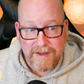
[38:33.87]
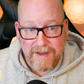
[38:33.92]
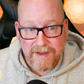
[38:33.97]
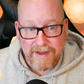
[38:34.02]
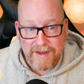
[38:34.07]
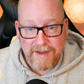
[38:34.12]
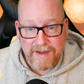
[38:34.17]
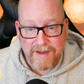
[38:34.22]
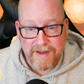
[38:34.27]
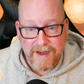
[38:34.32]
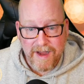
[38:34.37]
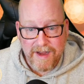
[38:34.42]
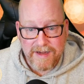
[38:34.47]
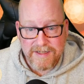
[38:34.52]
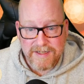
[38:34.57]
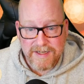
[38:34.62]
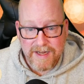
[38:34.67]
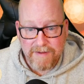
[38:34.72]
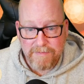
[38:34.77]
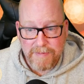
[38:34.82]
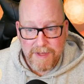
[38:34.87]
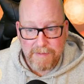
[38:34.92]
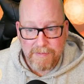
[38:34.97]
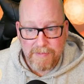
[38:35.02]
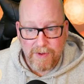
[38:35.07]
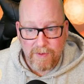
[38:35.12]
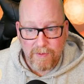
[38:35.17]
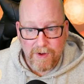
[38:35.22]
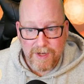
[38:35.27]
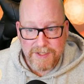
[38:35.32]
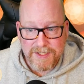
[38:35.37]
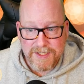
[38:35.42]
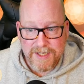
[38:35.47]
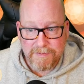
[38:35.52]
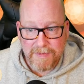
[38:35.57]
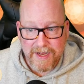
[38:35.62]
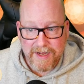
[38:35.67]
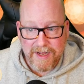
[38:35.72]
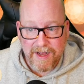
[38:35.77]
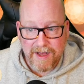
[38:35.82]
I actually have people
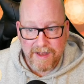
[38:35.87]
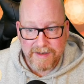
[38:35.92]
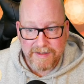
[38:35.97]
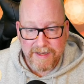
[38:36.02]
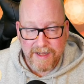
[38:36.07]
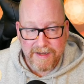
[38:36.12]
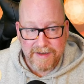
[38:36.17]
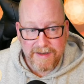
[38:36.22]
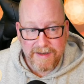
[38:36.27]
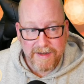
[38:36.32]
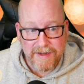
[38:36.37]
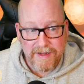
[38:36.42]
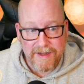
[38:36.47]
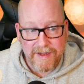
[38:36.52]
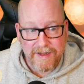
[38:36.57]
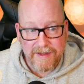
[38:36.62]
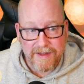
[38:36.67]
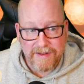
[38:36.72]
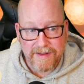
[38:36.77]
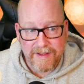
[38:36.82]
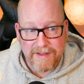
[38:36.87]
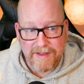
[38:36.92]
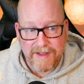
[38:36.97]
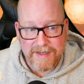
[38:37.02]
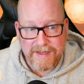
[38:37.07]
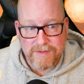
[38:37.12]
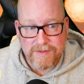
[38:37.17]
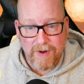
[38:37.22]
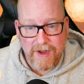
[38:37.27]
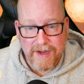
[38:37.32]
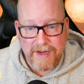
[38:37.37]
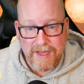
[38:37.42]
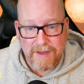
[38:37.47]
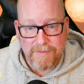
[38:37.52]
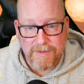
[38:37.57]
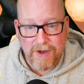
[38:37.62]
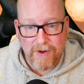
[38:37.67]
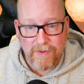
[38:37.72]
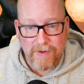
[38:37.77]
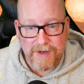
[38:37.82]
watching my content, and that's why I
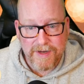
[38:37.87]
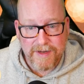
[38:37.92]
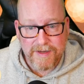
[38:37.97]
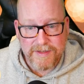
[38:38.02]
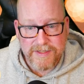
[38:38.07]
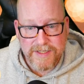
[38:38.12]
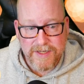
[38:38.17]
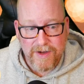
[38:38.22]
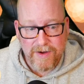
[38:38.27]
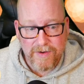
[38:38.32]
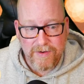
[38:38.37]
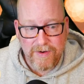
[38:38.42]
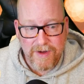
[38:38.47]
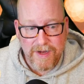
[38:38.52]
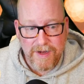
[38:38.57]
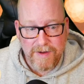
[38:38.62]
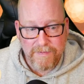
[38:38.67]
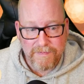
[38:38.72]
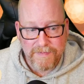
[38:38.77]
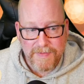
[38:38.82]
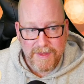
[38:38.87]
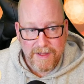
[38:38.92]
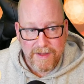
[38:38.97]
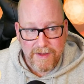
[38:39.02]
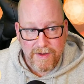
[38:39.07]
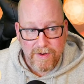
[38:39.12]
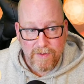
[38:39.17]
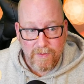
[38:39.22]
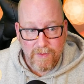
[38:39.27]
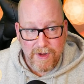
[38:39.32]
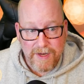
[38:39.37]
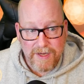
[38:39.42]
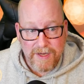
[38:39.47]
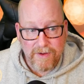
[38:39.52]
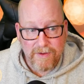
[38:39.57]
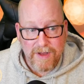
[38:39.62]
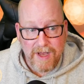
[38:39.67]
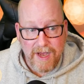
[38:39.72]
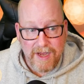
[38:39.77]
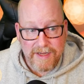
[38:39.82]
keep going. So when
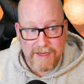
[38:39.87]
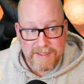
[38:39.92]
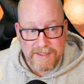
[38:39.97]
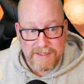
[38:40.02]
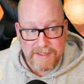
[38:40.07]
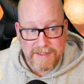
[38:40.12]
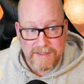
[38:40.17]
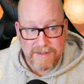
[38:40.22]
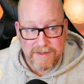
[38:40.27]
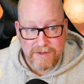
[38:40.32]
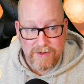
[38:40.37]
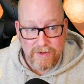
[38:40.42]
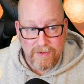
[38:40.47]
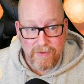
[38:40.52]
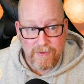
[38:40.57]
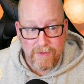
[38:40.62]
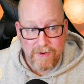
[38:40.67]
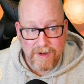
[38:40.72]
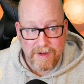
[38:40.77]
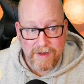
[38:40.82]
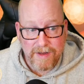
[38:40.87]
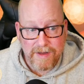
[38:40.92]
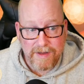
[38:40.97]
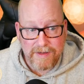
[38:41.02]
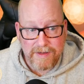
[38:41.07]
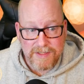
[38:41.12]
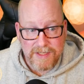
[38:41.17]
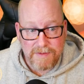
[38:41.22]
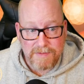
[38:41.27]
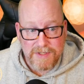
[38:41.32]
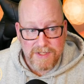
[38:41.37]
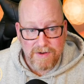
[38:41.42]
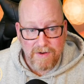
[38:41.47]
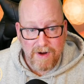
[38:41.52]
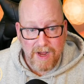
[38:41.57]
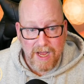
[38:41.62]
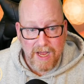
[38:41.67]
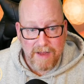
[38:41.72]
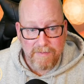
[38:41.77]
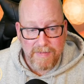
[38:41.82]
you guys do
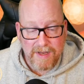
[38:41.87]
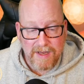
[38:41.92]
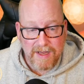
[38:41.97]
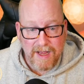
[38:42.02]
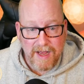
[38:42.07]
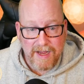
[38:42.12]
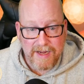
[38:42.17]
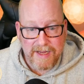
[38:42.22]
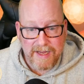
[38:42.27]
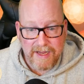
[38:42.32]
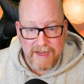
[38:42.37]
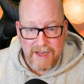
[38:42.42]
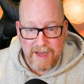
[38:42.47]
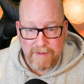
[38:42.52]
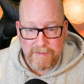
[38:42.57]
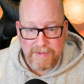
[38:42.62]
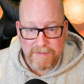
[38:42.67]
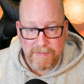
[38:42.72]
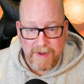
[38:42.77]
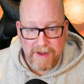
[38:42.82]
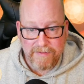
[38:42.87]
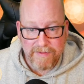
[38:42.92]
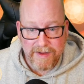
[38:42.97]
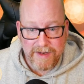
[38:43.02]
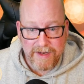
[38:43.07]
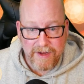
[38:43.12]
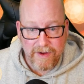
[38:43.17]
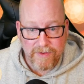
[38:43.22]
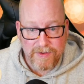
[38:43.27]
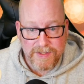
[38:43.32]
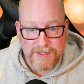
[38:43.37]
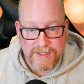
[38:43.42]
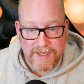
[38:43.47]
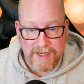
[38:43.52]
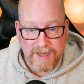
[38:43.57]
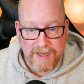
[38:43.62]
subscribe and like and comment my videos,